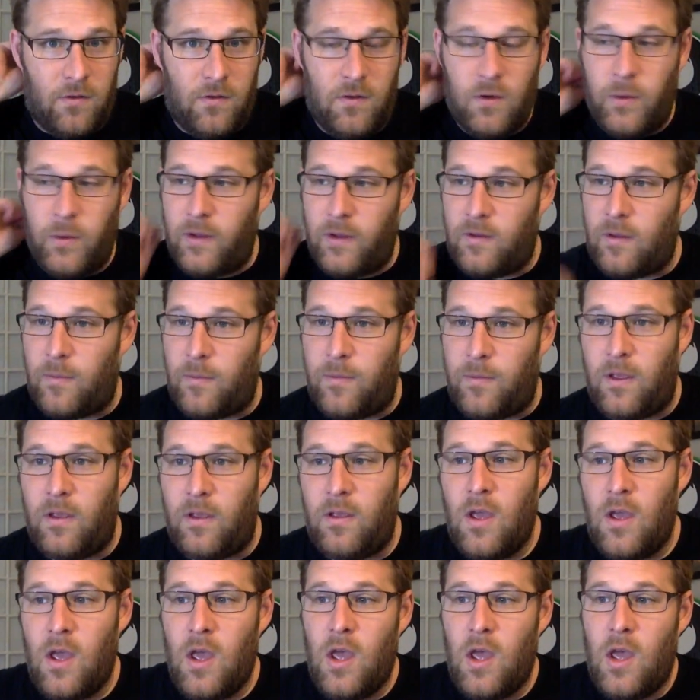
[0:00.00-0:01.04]
doing
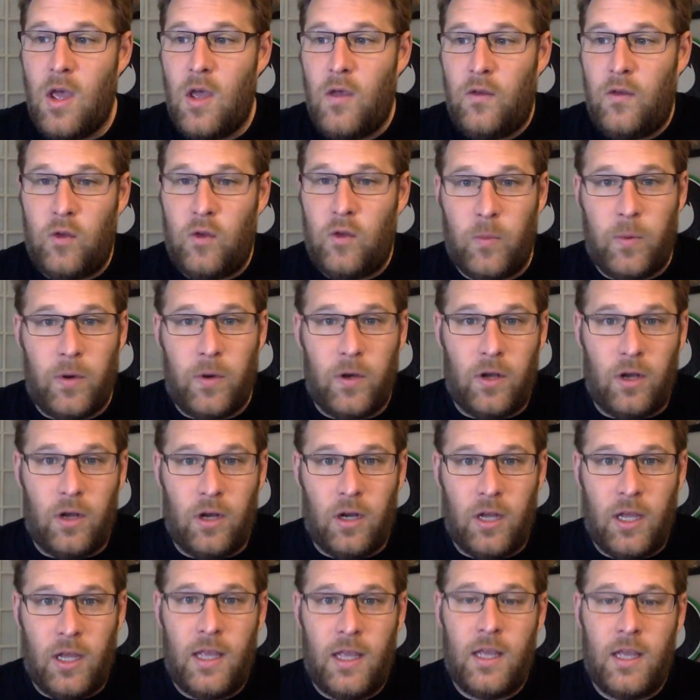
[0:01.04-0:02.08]
something super
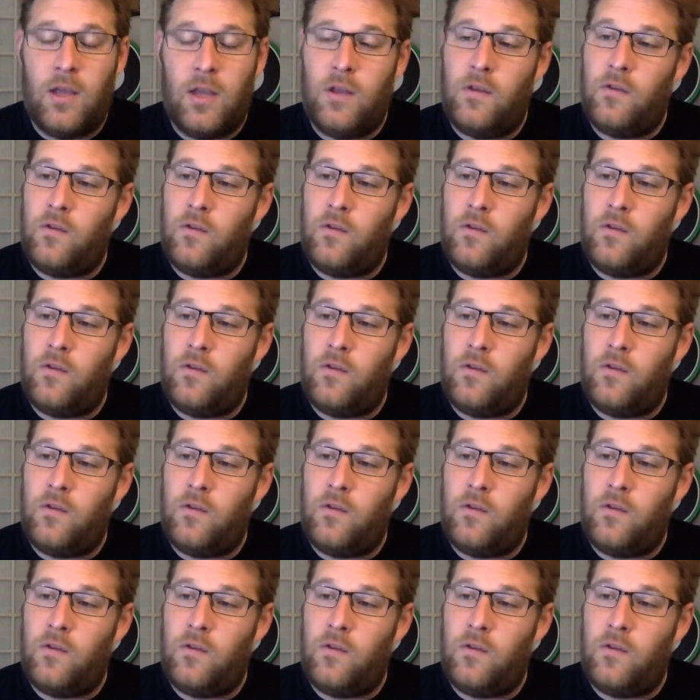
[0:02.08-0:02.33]
dirty,